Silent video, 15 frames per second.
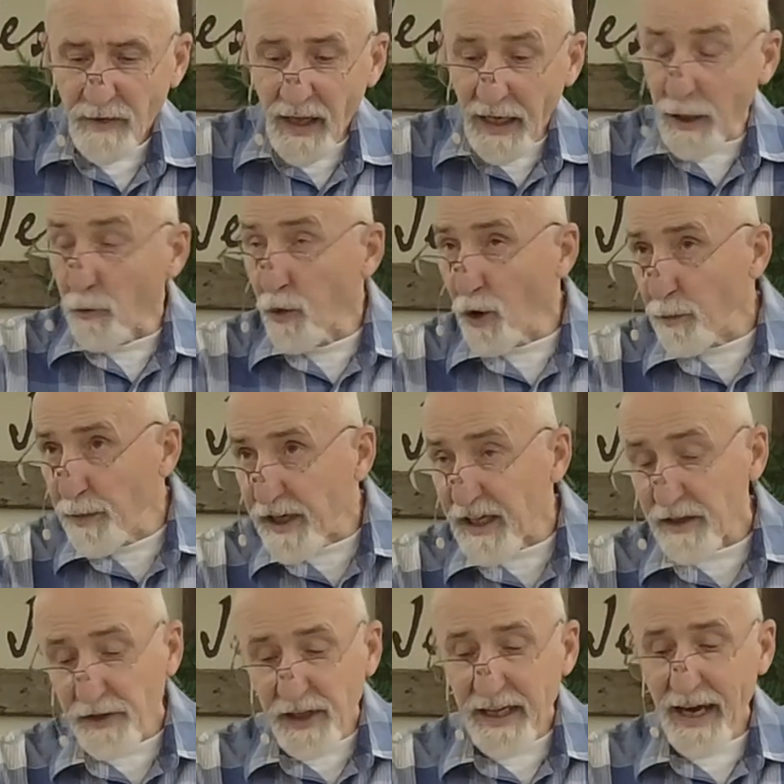It will be
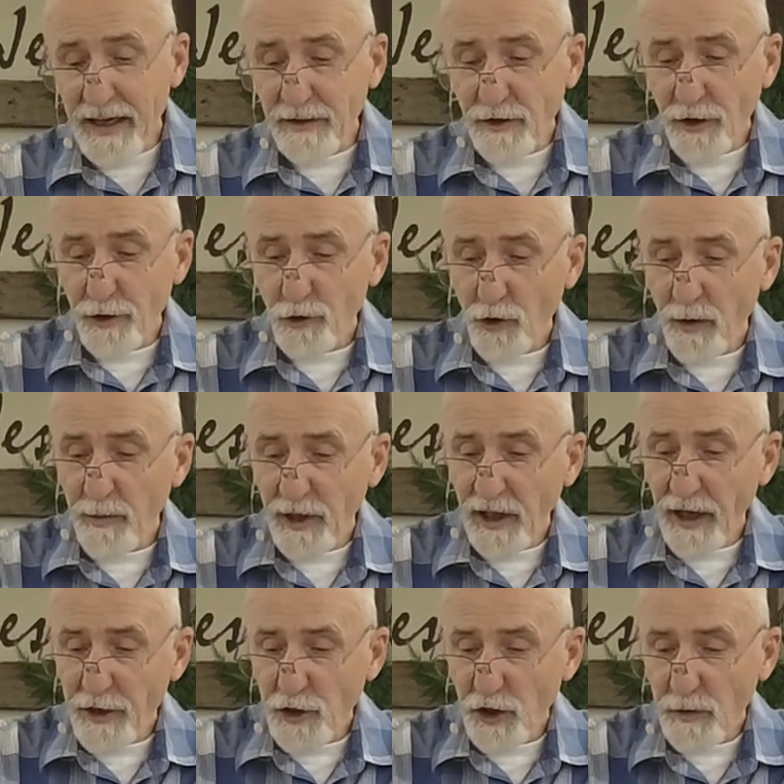at the end of the
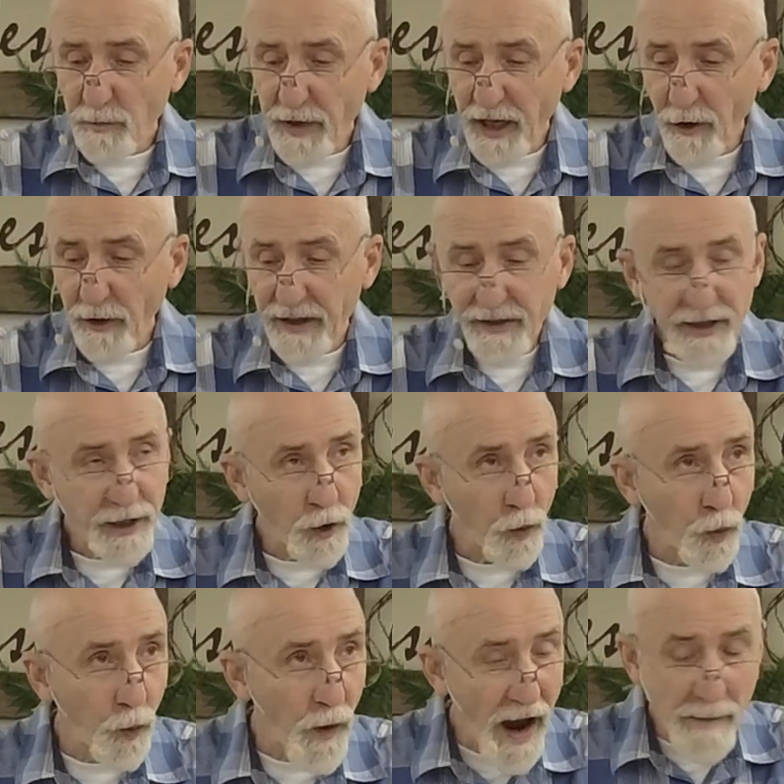tribulation period that a
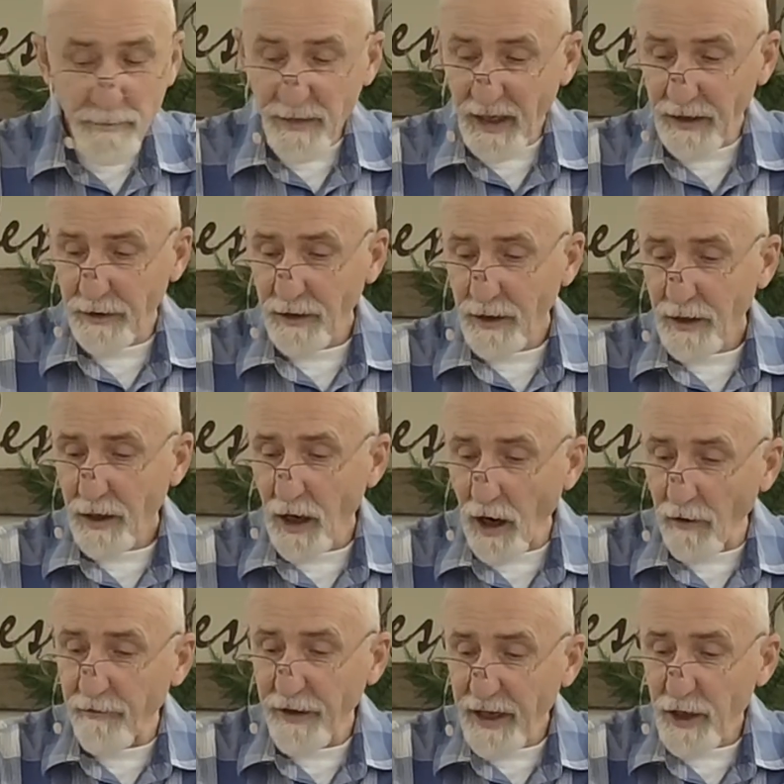remnant
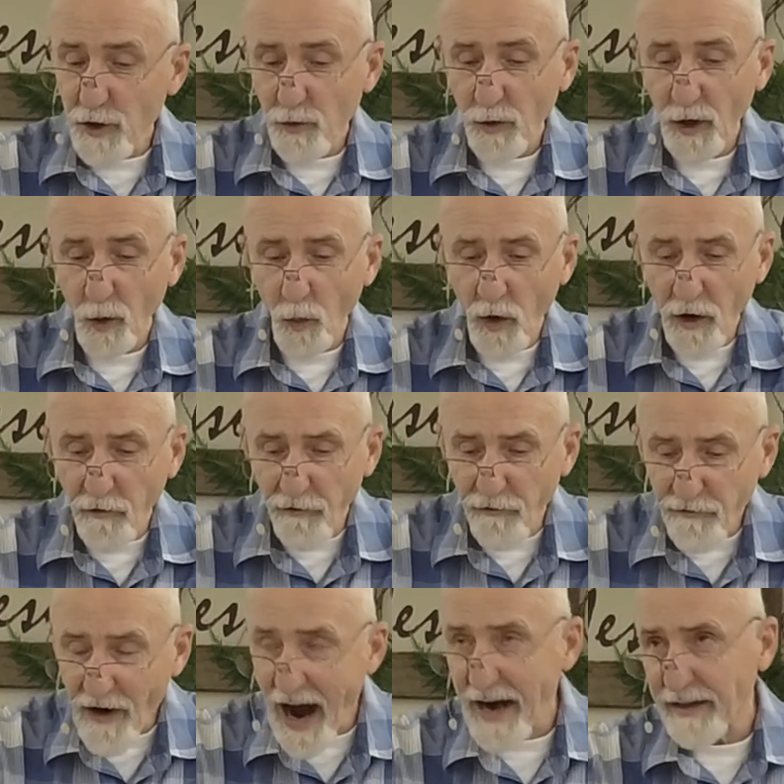of Israel will
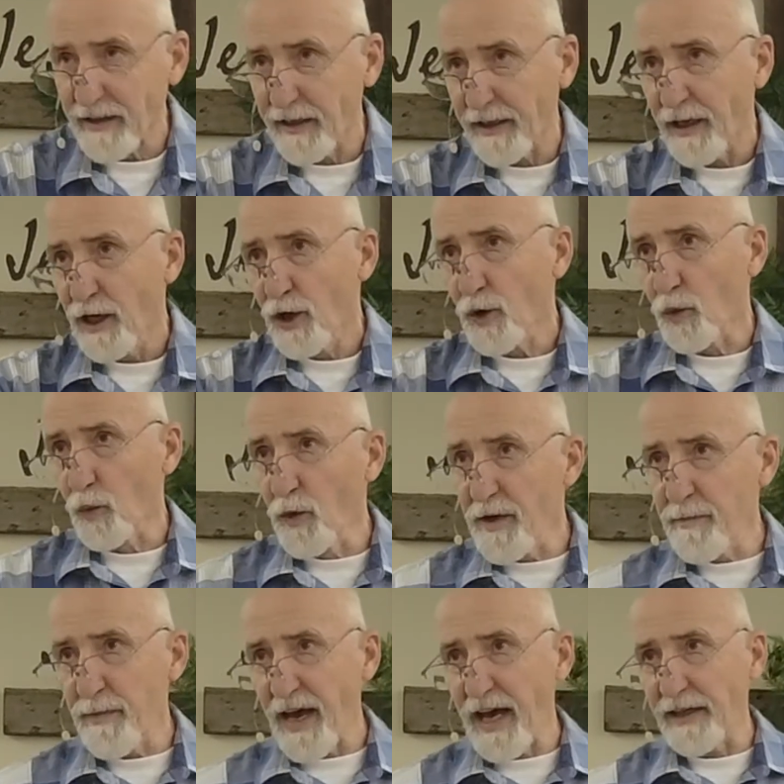finally
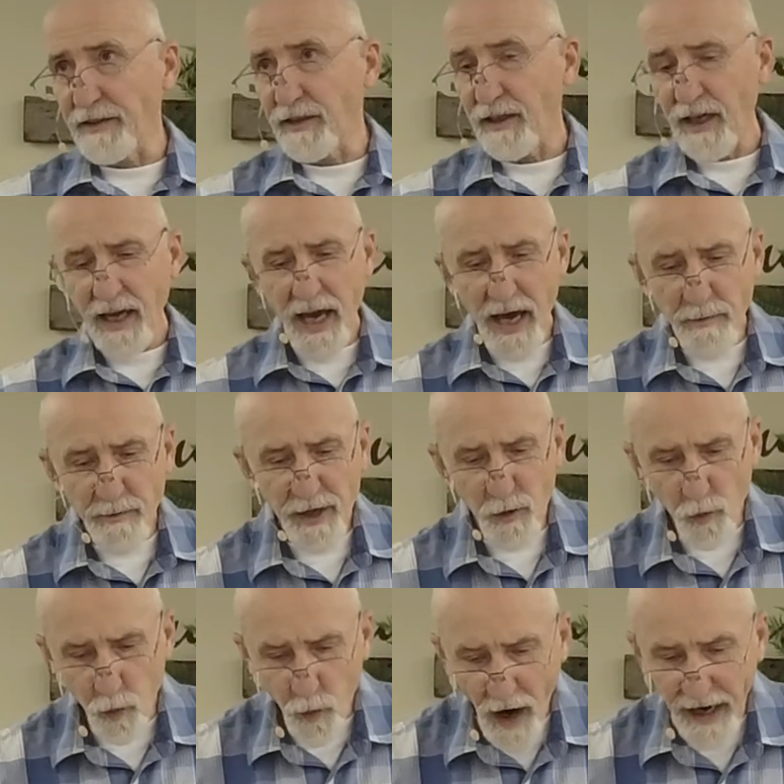repent and be
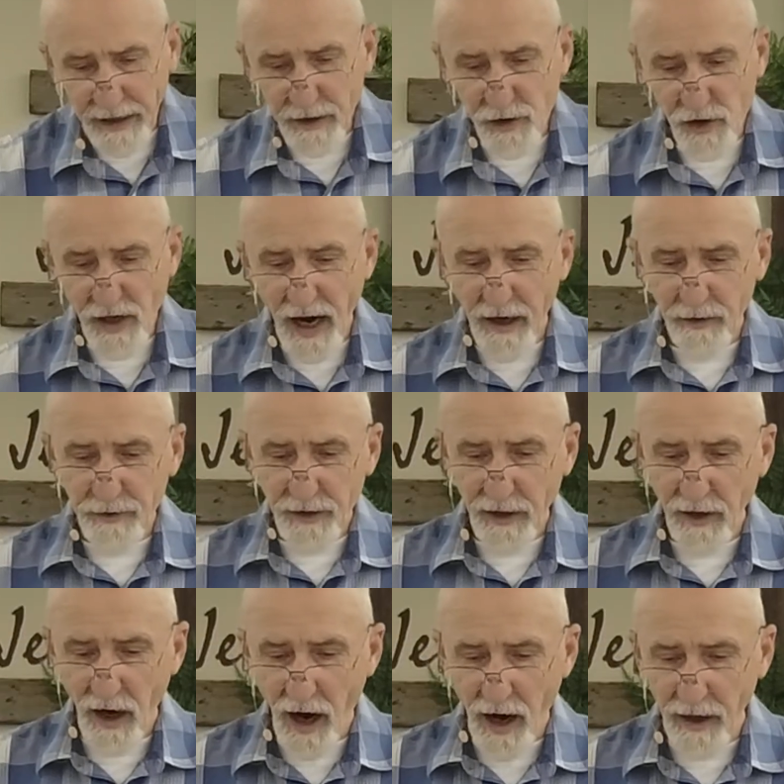reconciled to
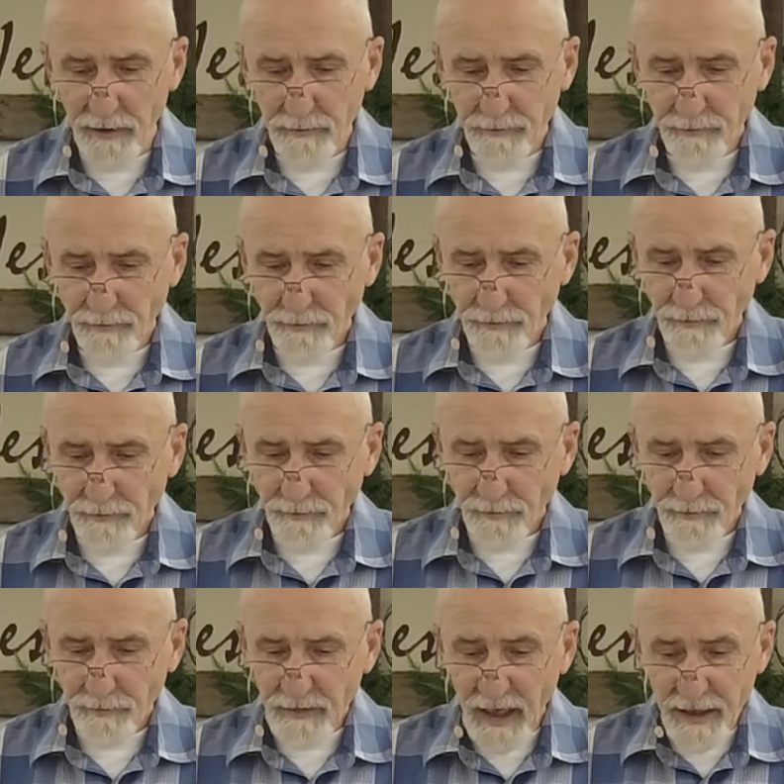God.
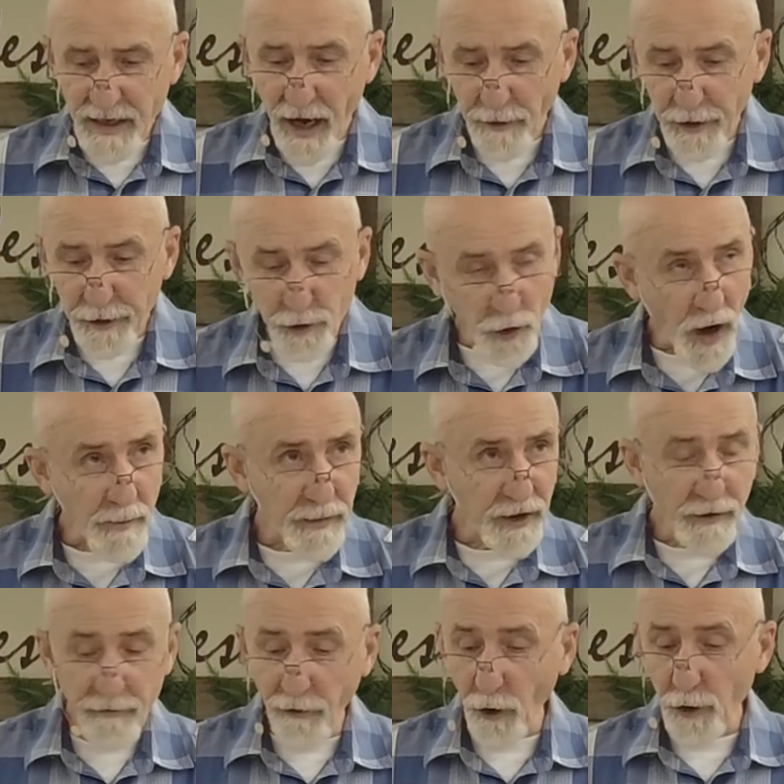Now, the trumpet
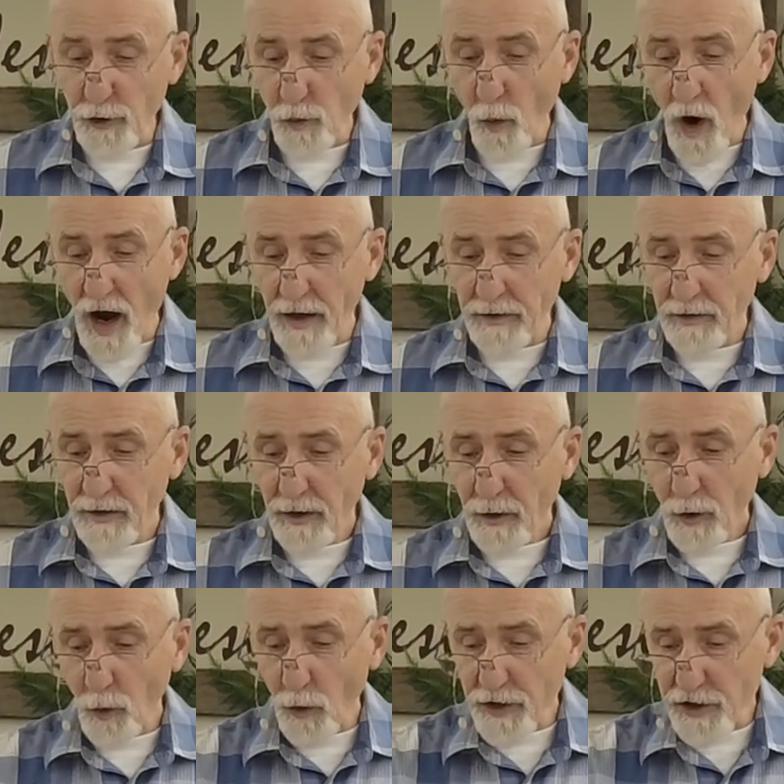of verse 1
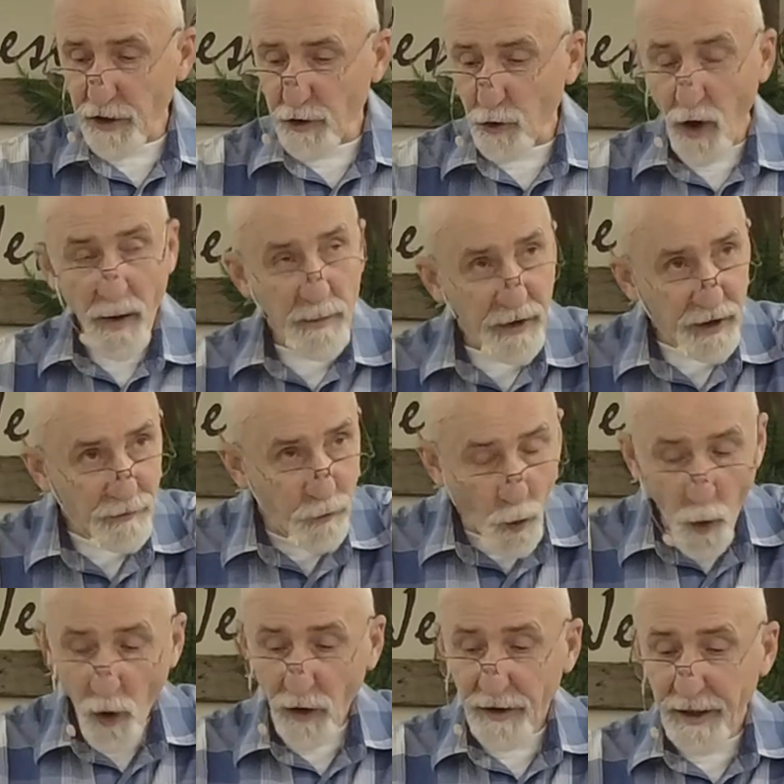was a trumpet of
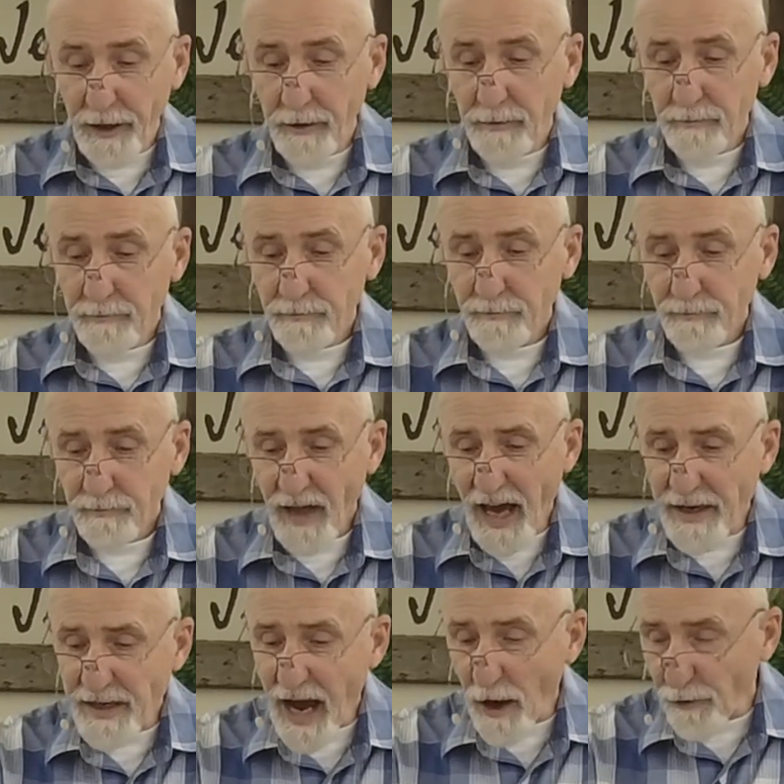warning,
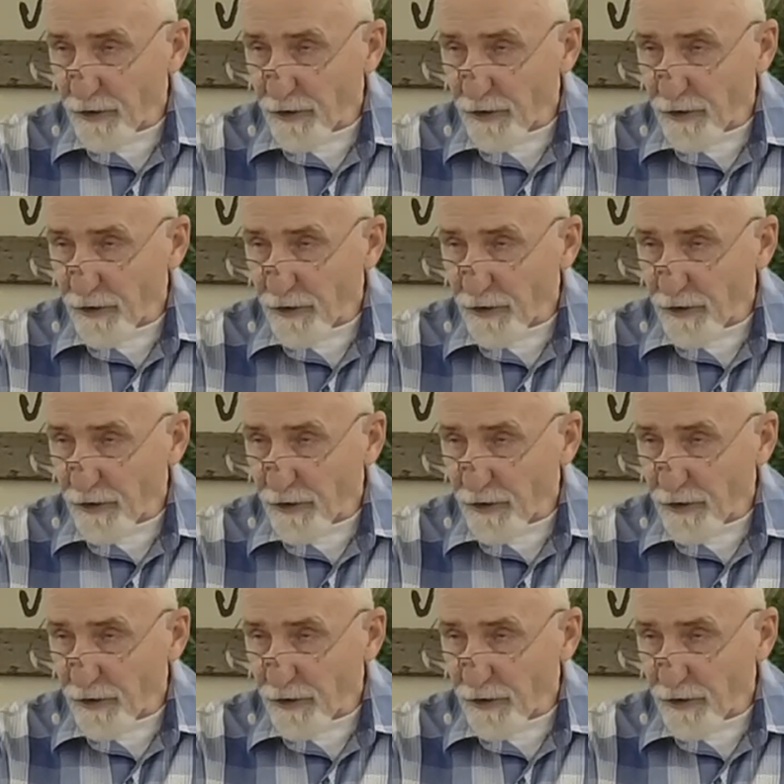and now